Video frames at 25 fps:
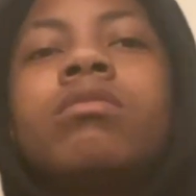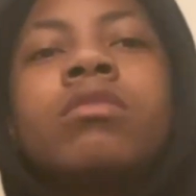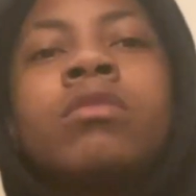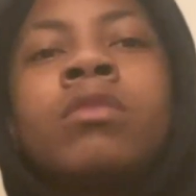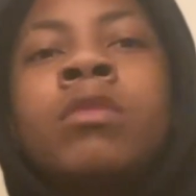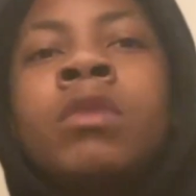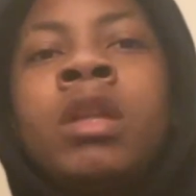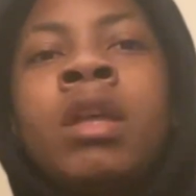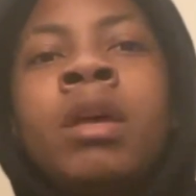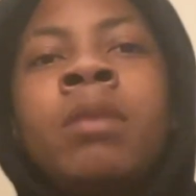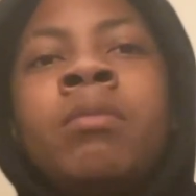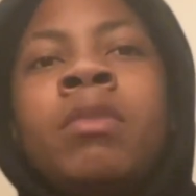
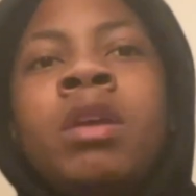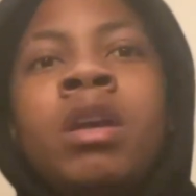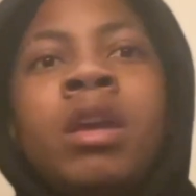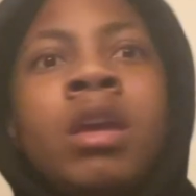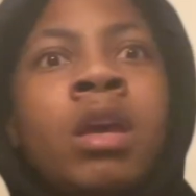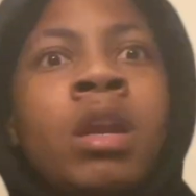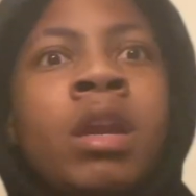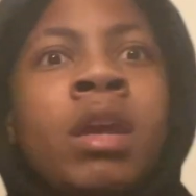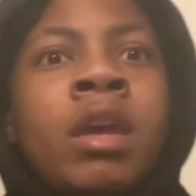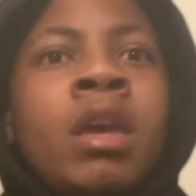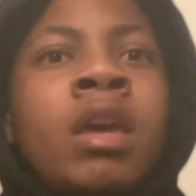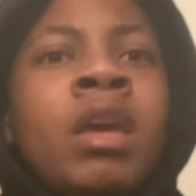let me
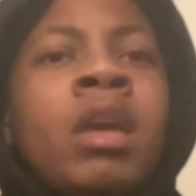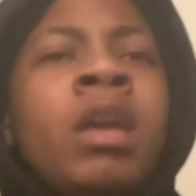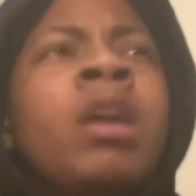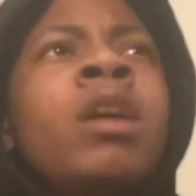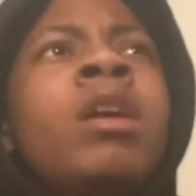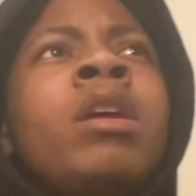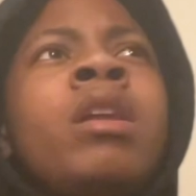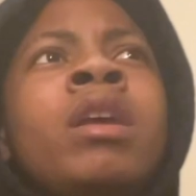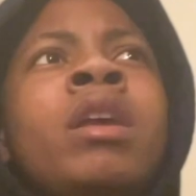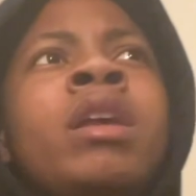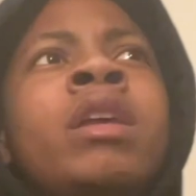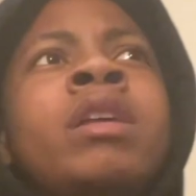get a
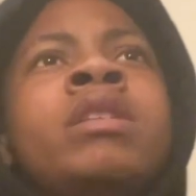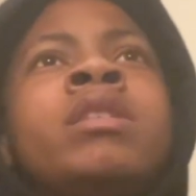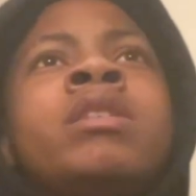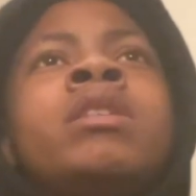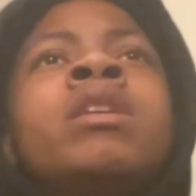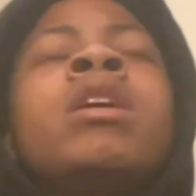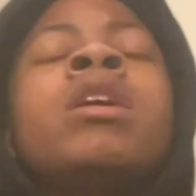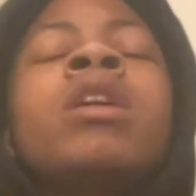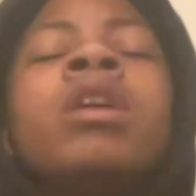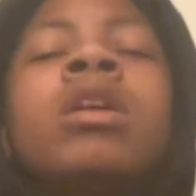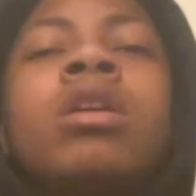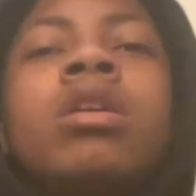hang of this.
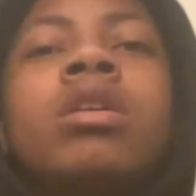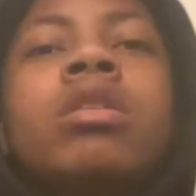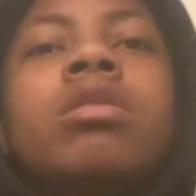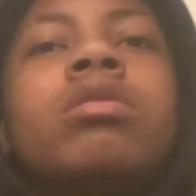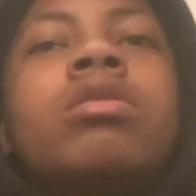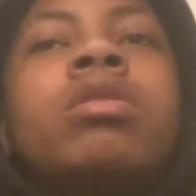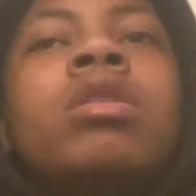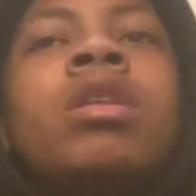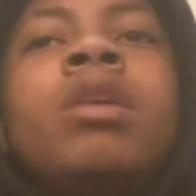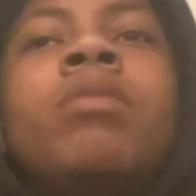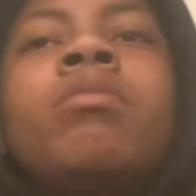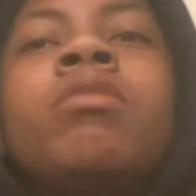
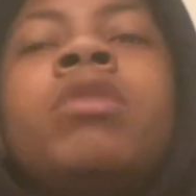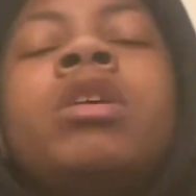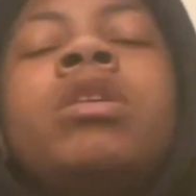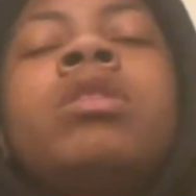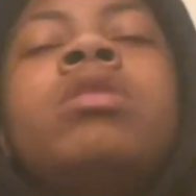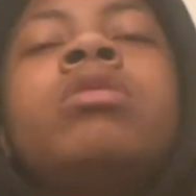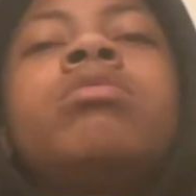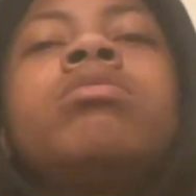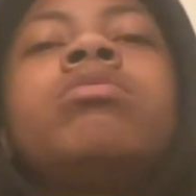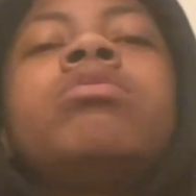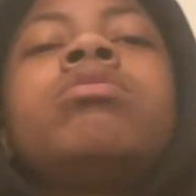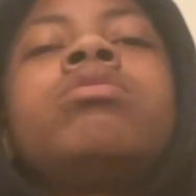Let
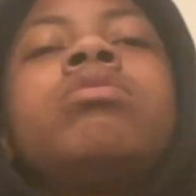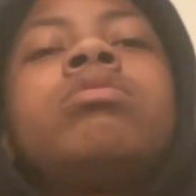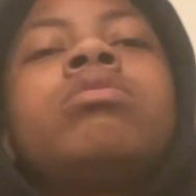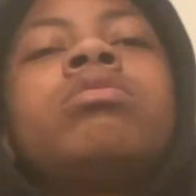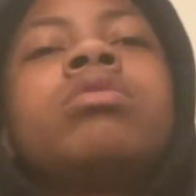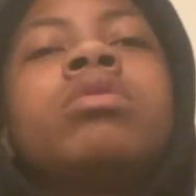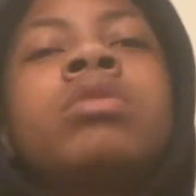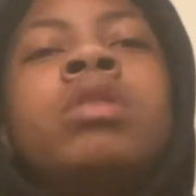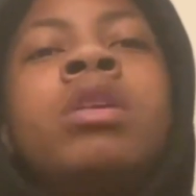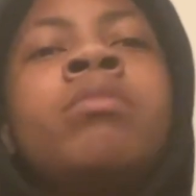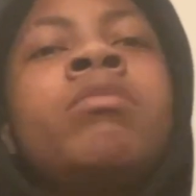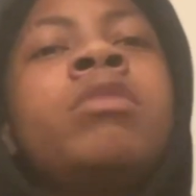me
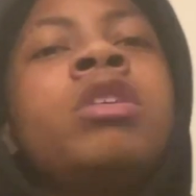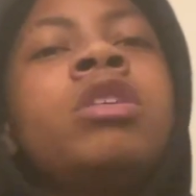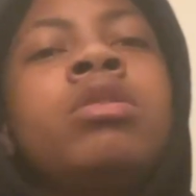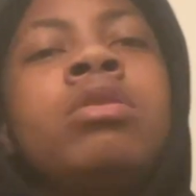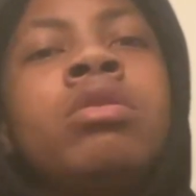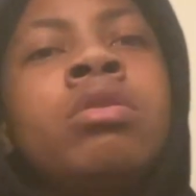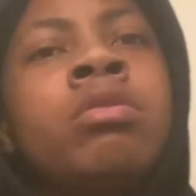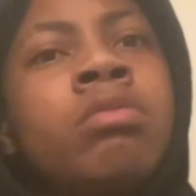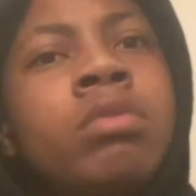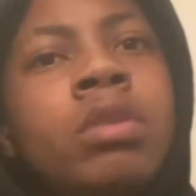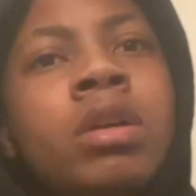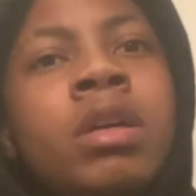let me
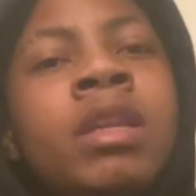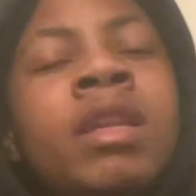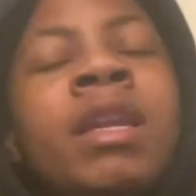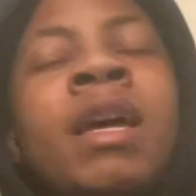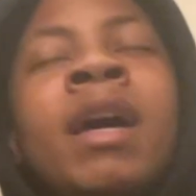do it.